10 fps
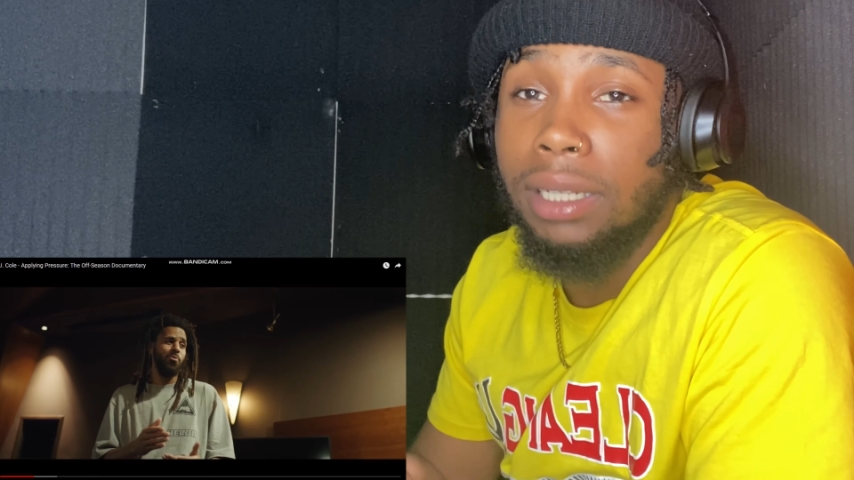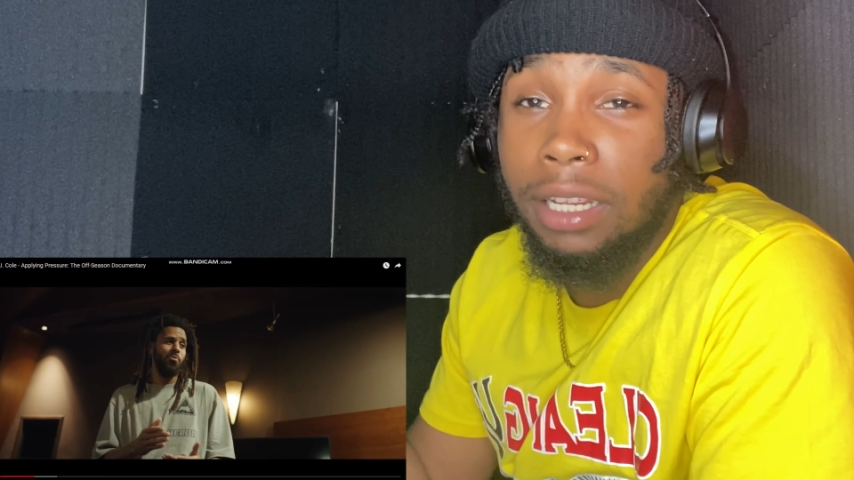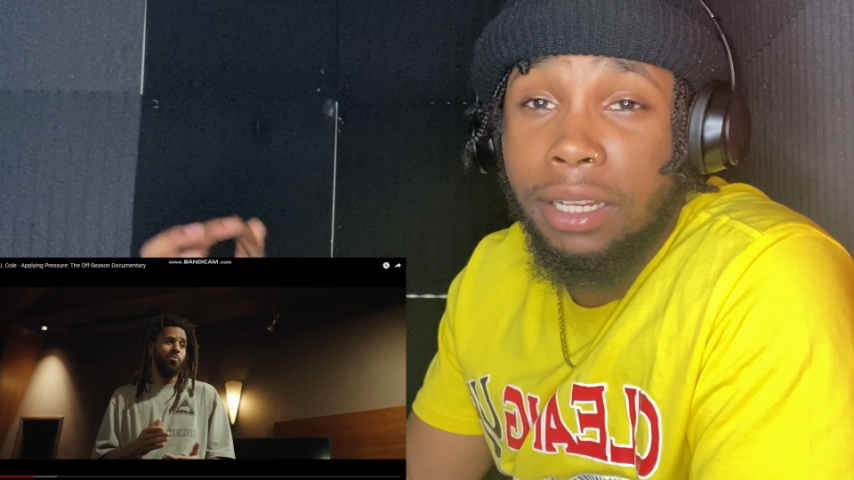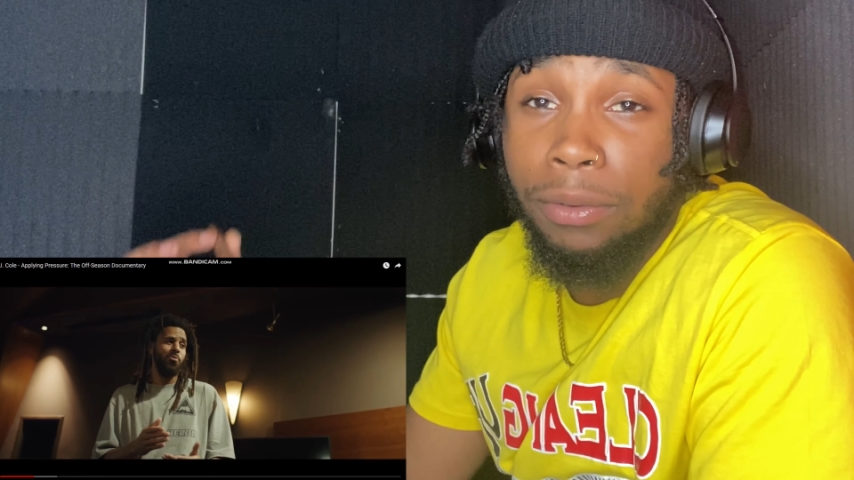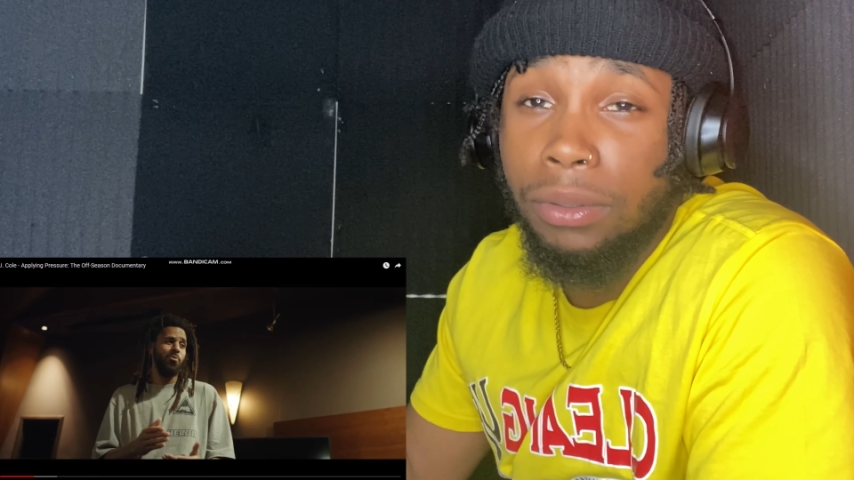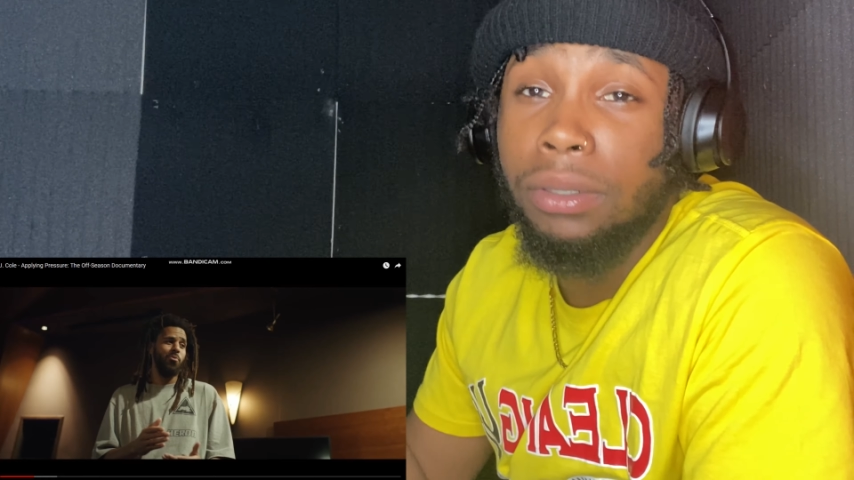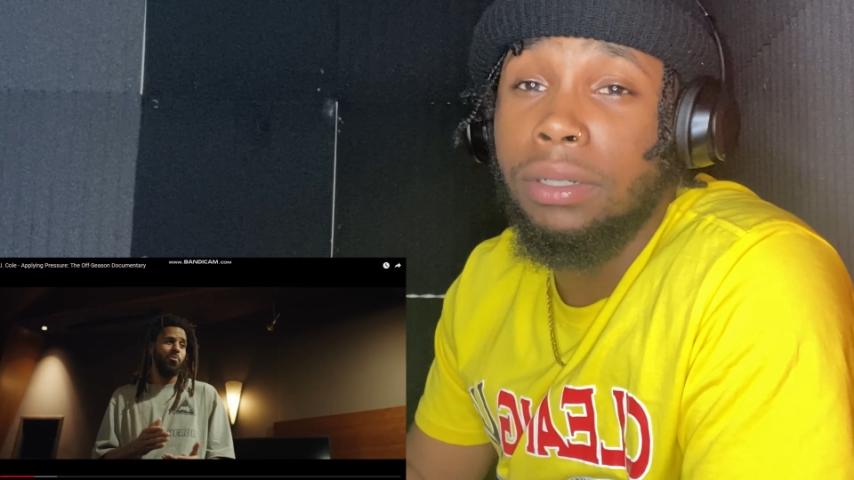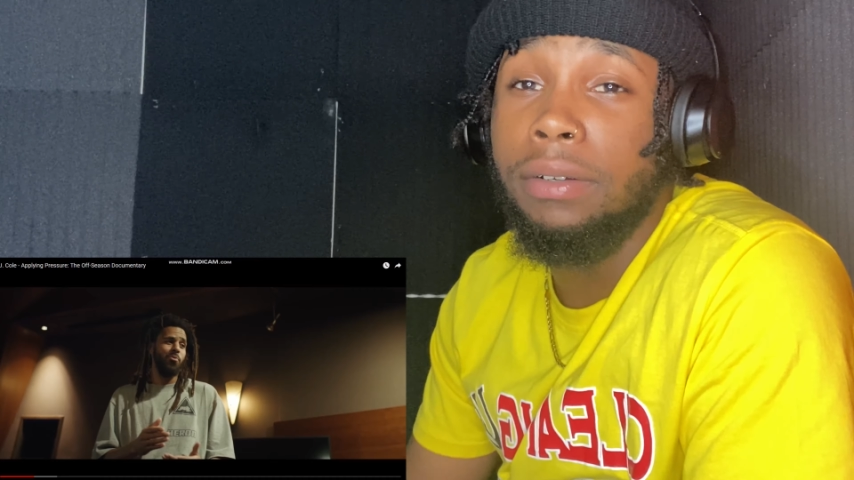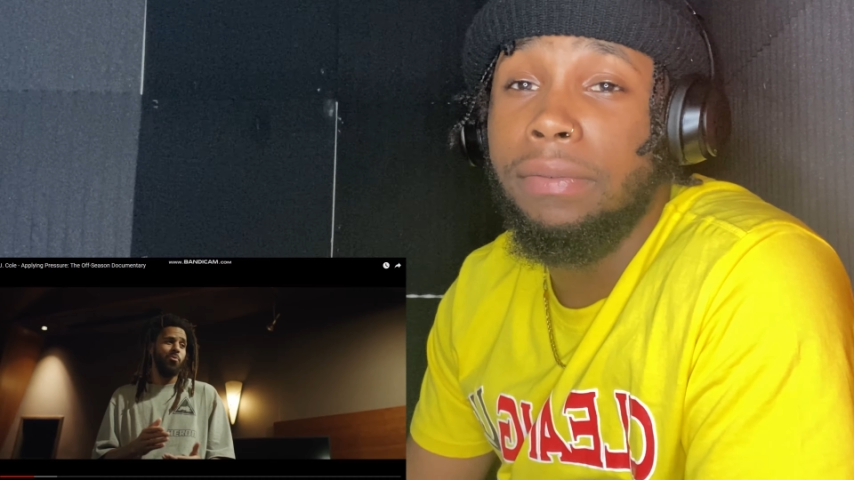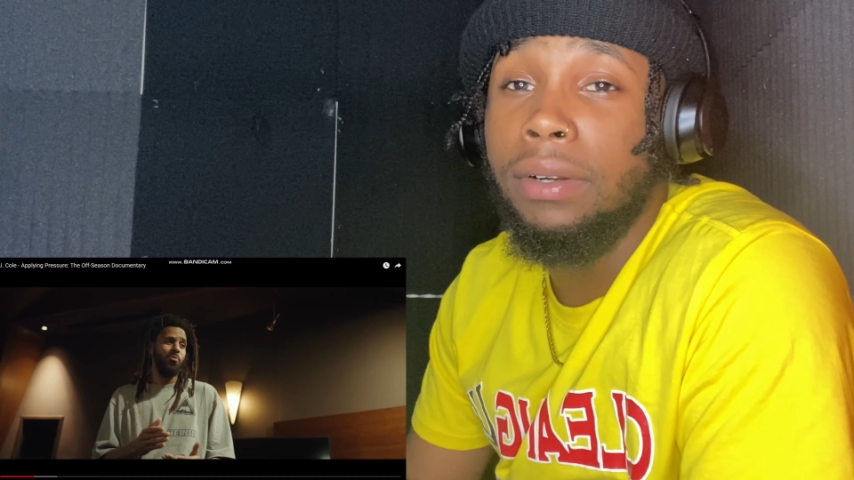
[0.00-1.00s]
they a real
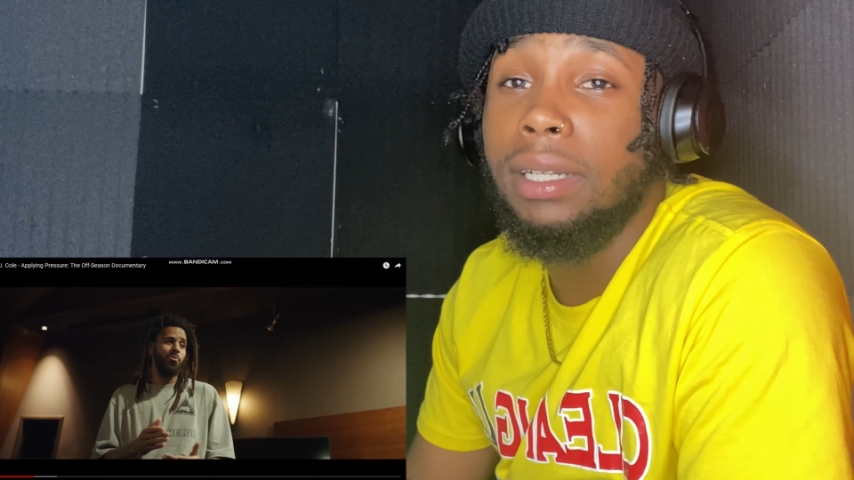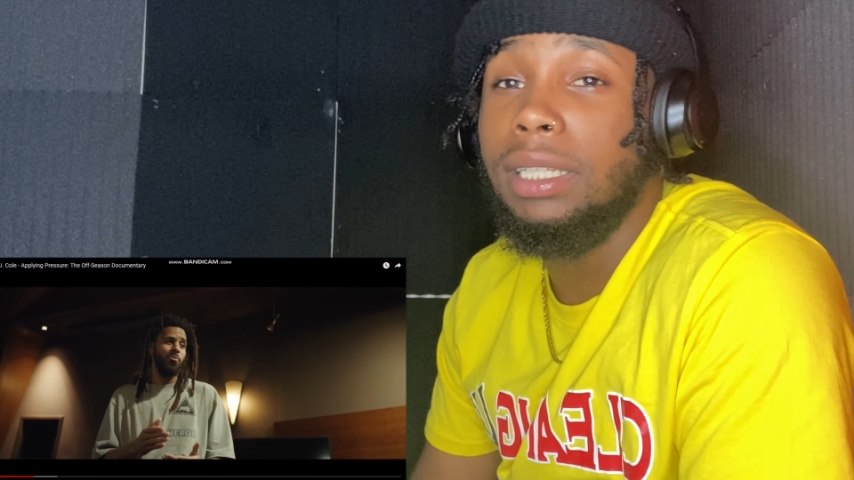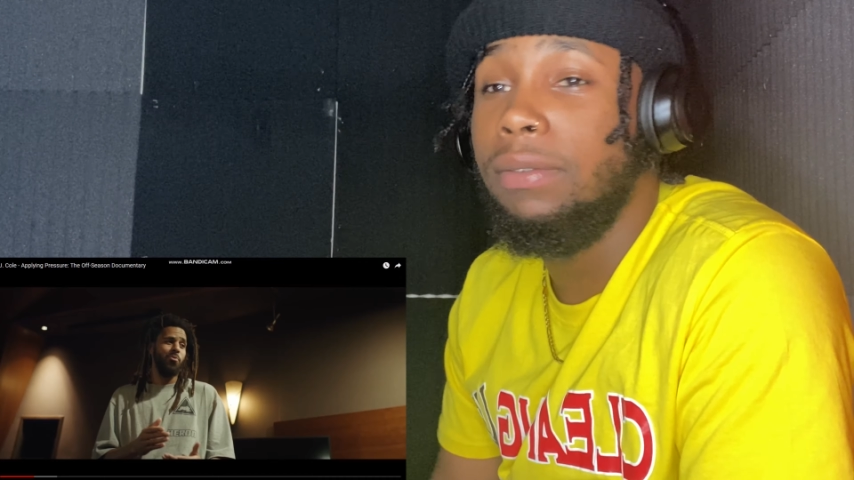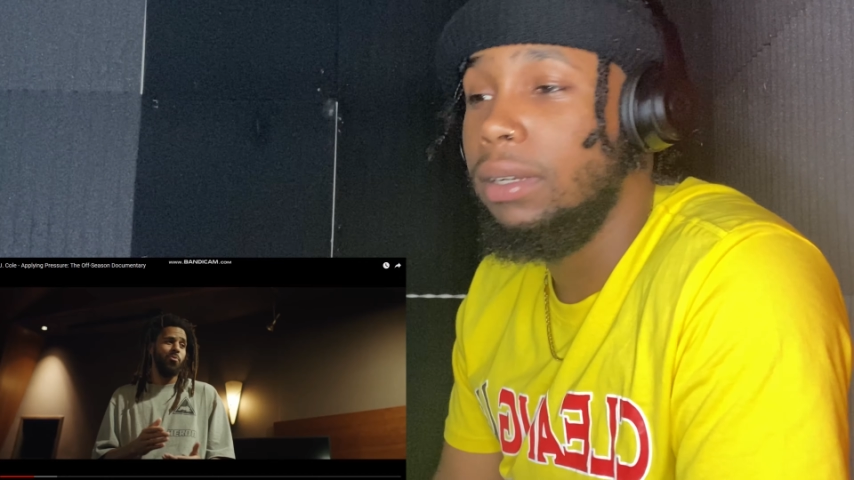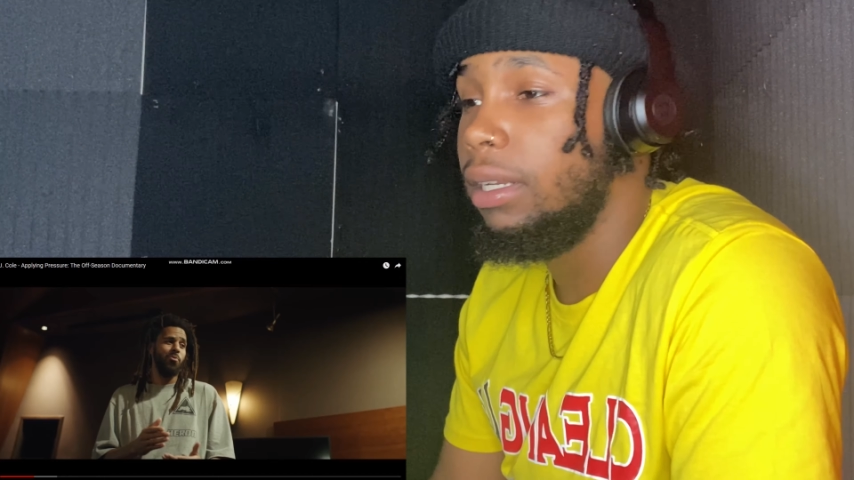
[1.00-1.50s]
good friend because they really